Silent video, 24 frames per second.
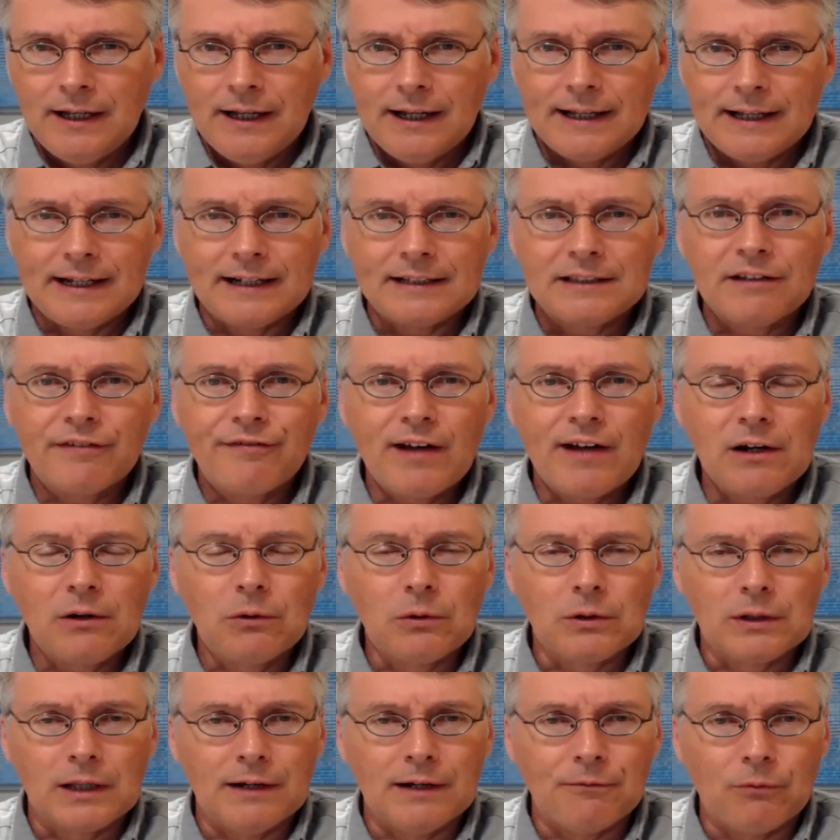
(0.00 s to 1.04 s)
And at the
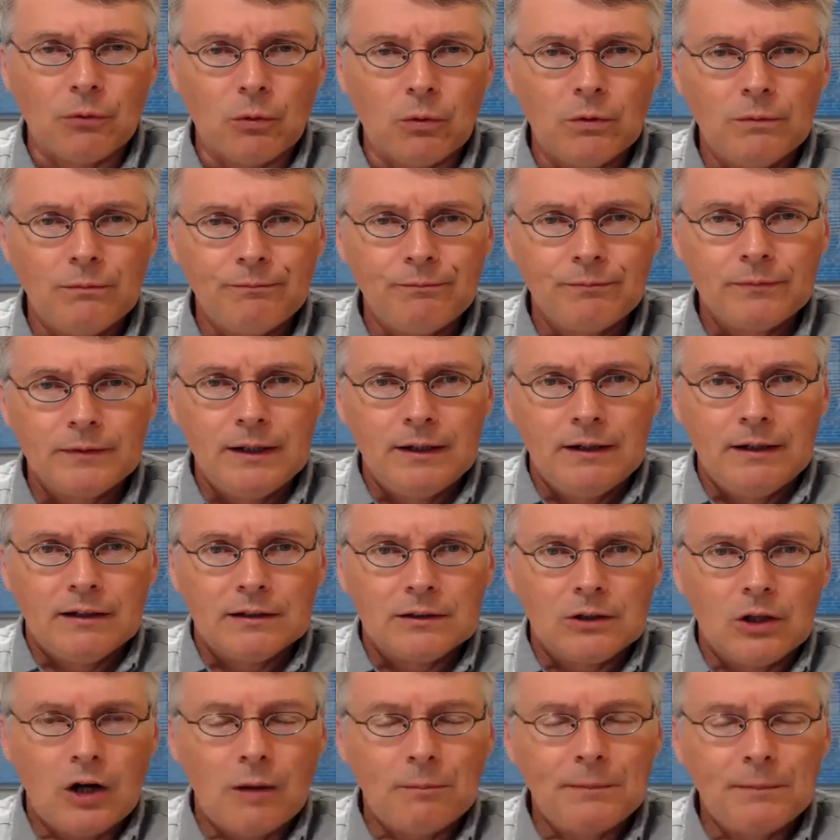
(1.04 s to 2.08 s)
federal level,
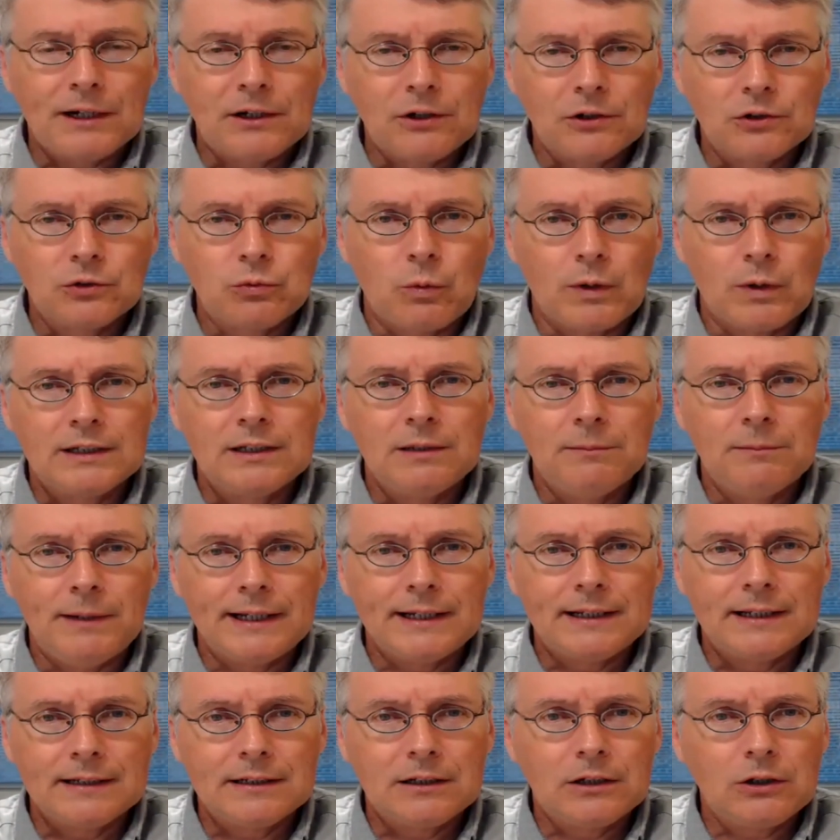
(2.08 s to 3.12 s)
lawmakers wanted to
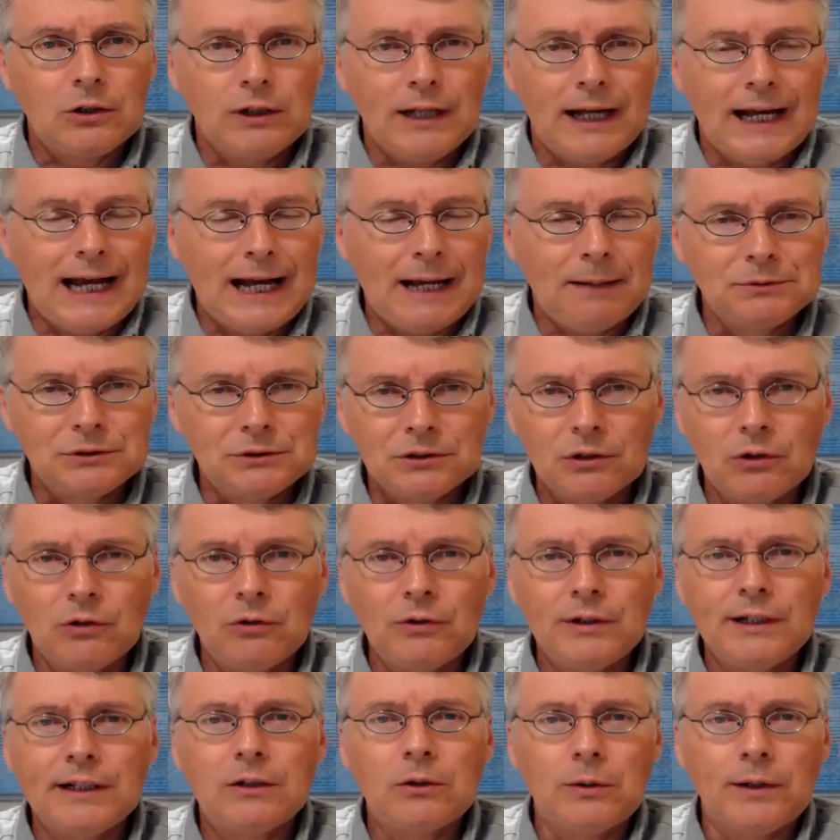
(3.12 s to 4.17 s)
make it
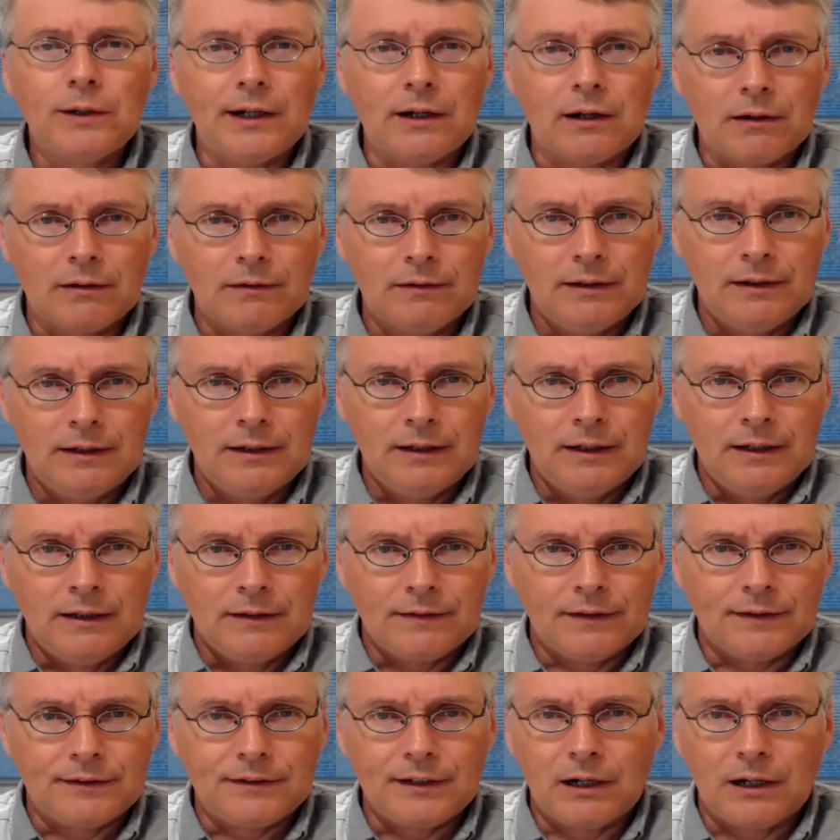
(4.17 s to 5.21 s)
absolutely clear
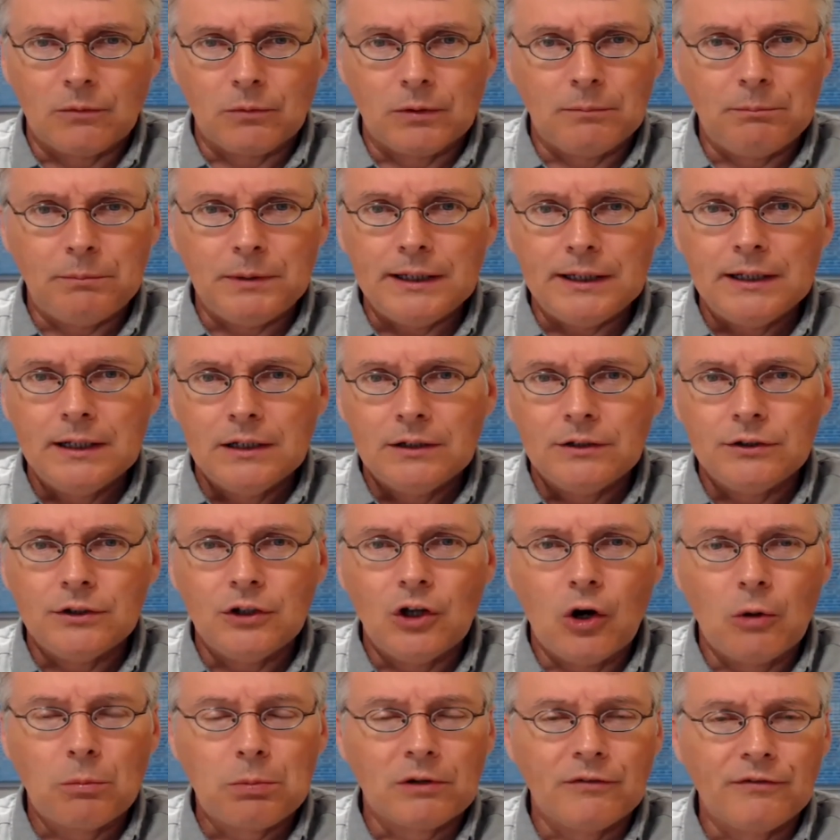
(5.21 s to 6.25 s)
that there would be
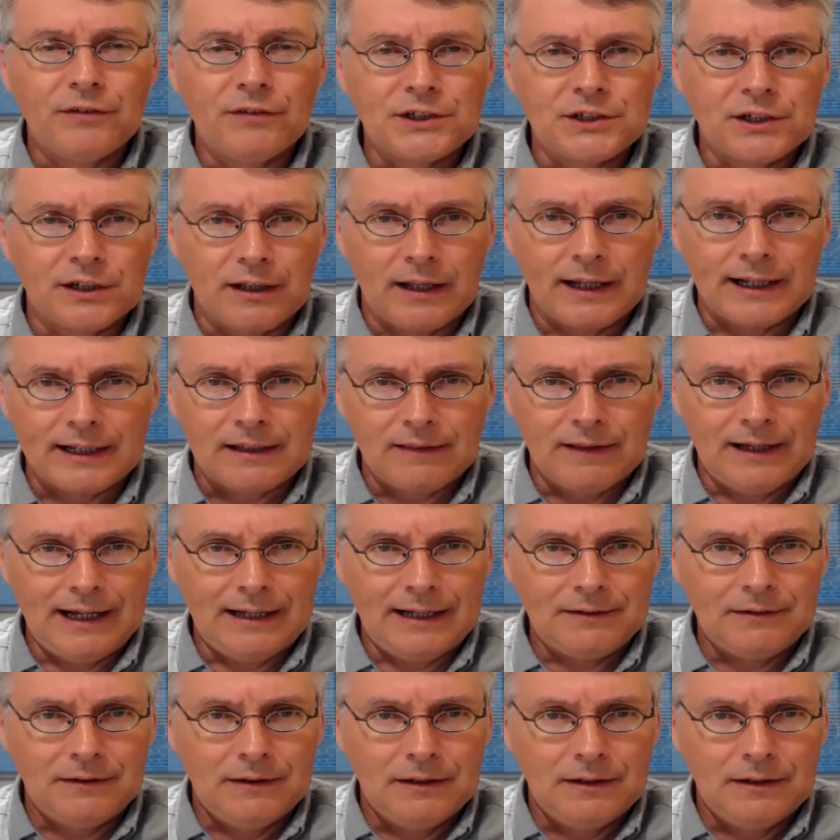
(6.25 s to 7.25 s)
no provision like that.